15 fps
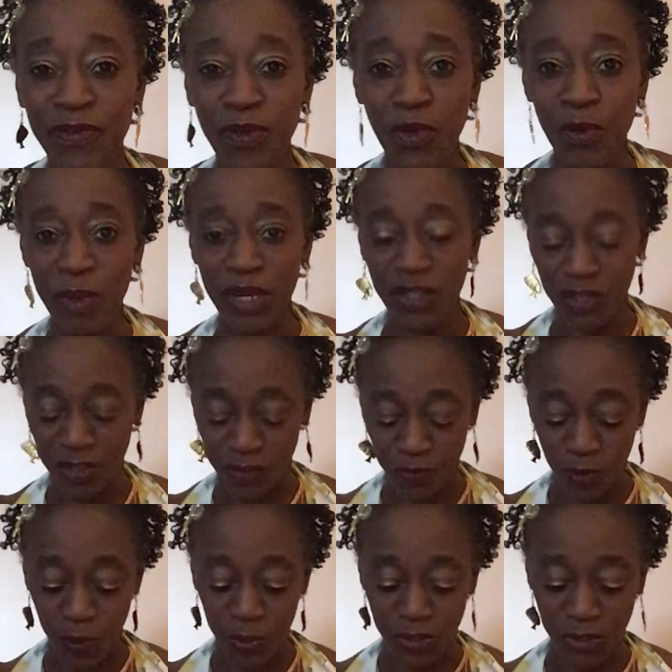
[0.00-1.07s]
formations
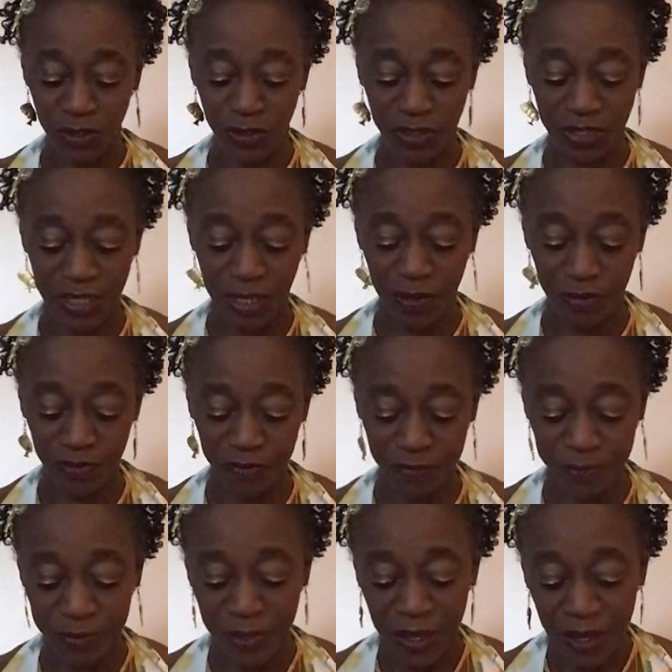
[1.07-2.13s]
forward to yourself.
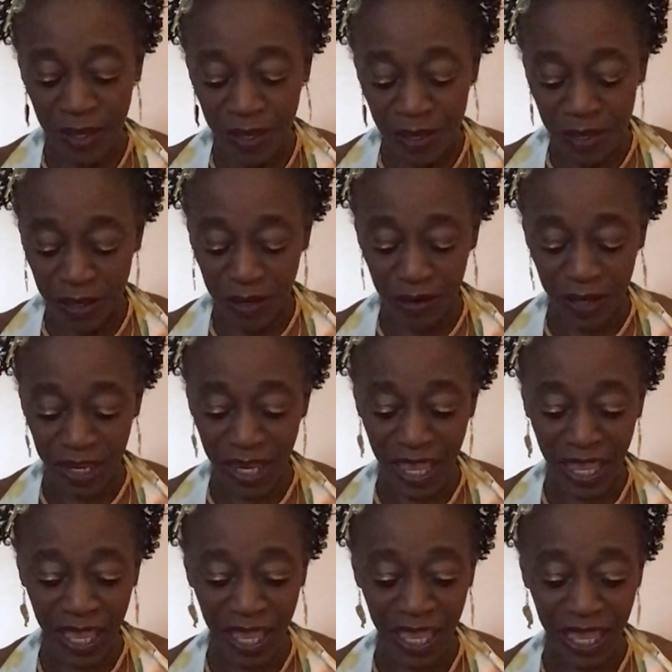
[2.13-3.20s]

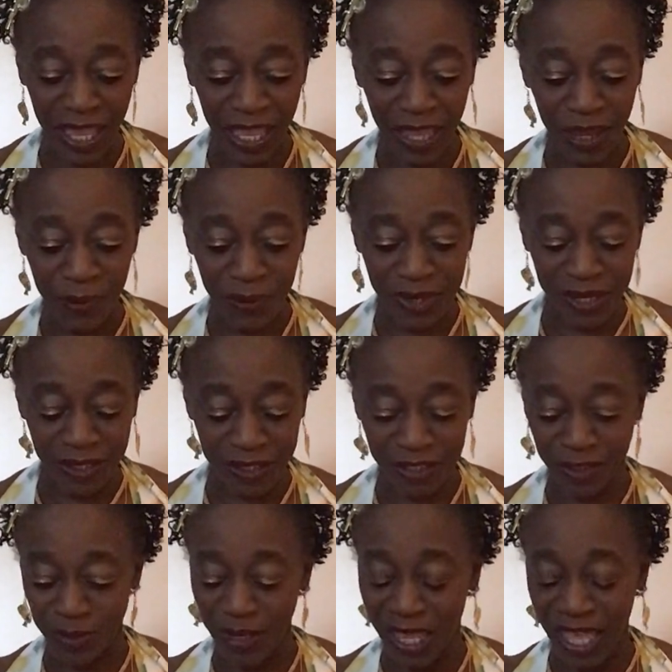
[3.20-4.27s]
Okay, what else
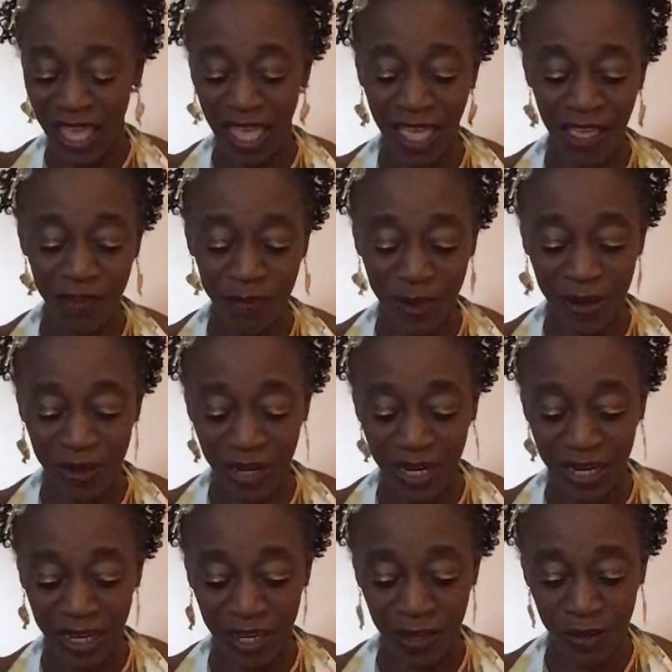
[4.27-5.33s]
do we have, our
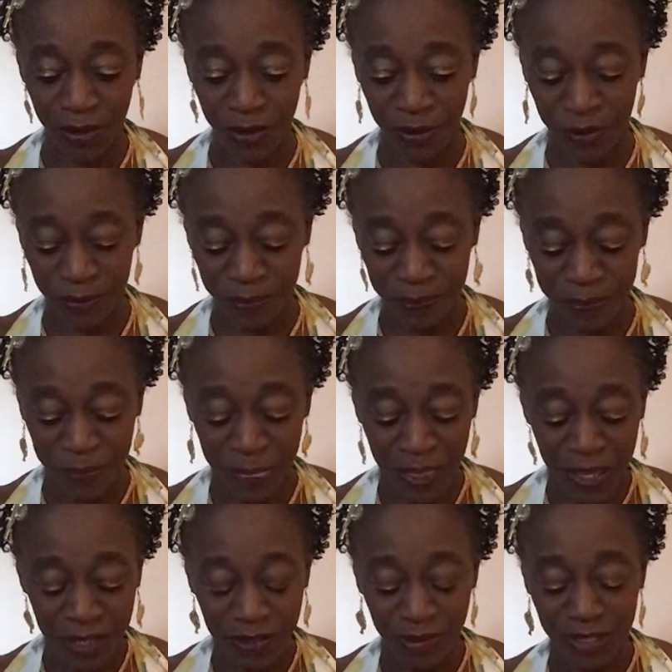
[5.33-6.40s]
Leo?
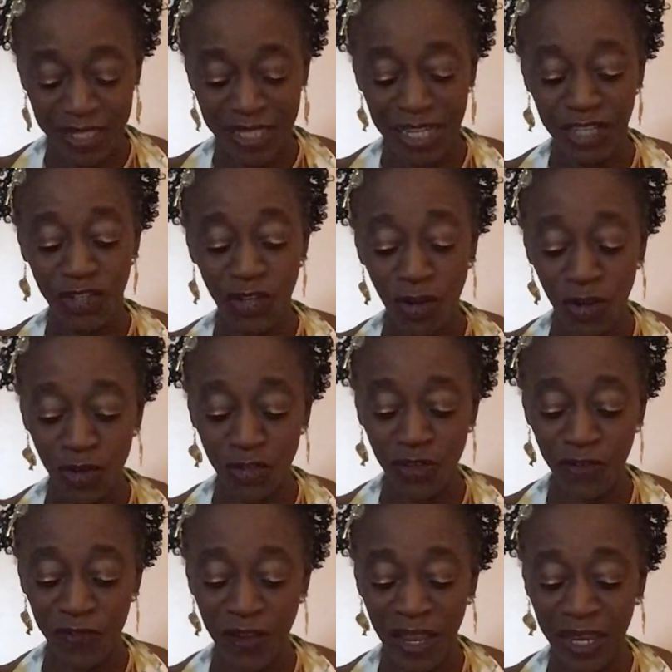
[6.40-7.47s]
So I'd say charge your
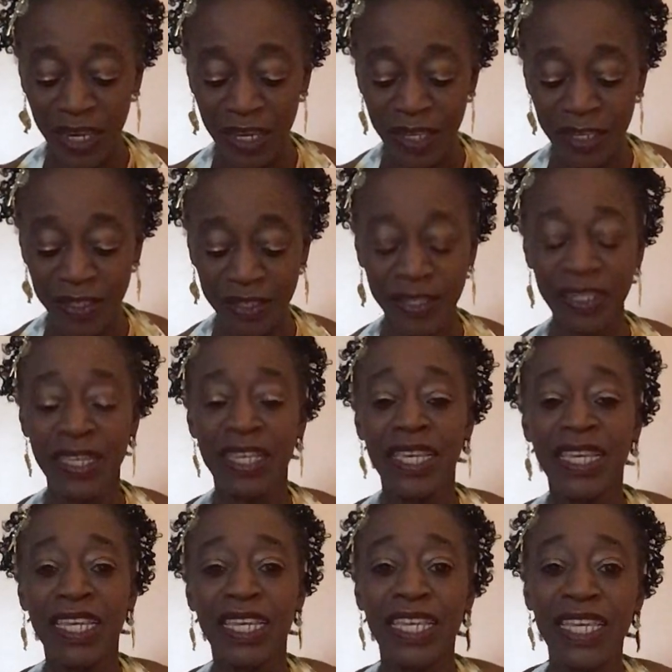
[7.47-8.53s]
fires,
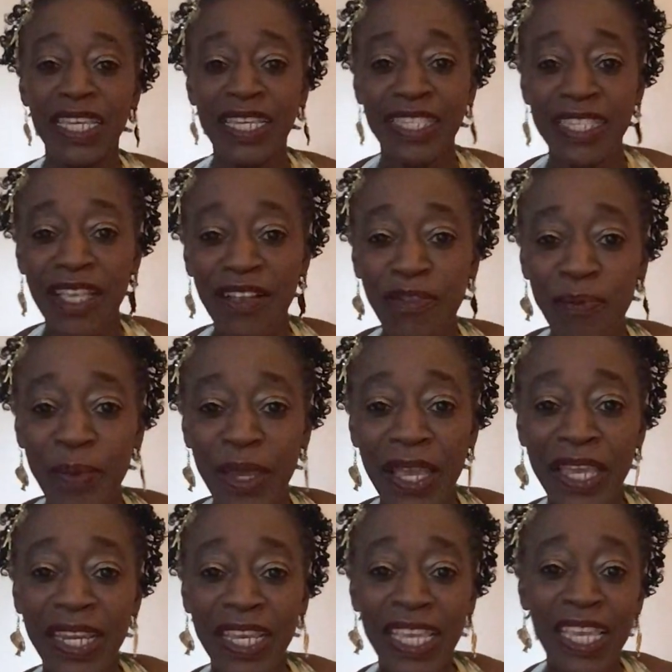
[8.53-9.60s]
keep yourself
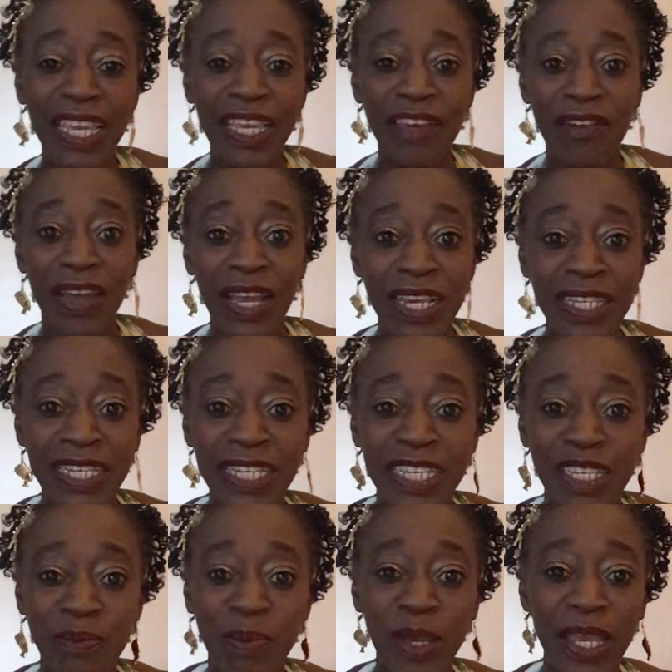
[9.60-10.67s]
burning, keep your
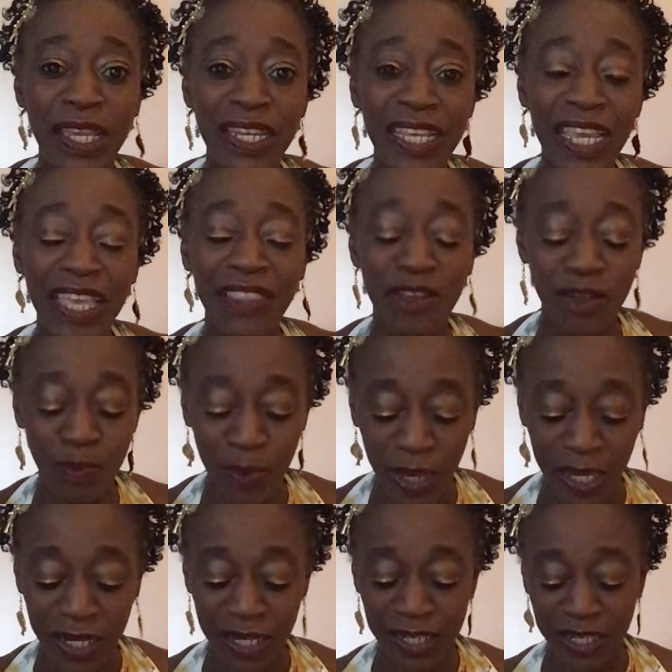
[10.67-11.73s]
ideas burning, get those
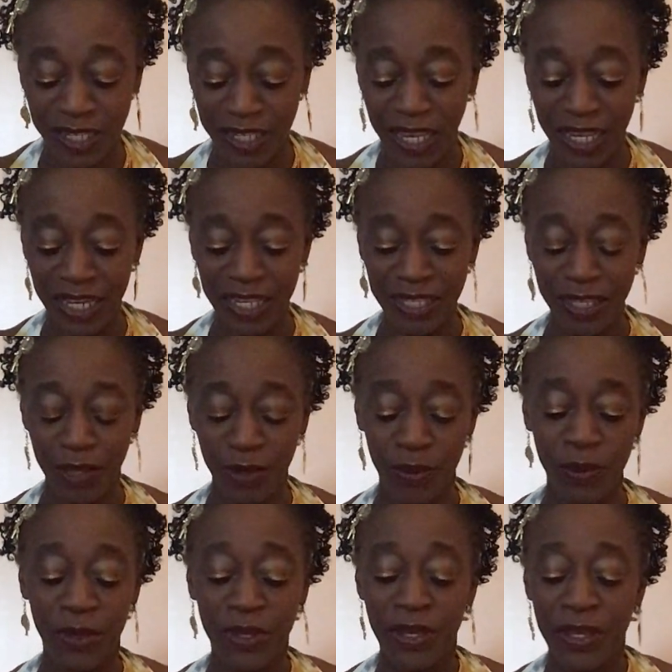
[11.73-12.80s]
burning desires out,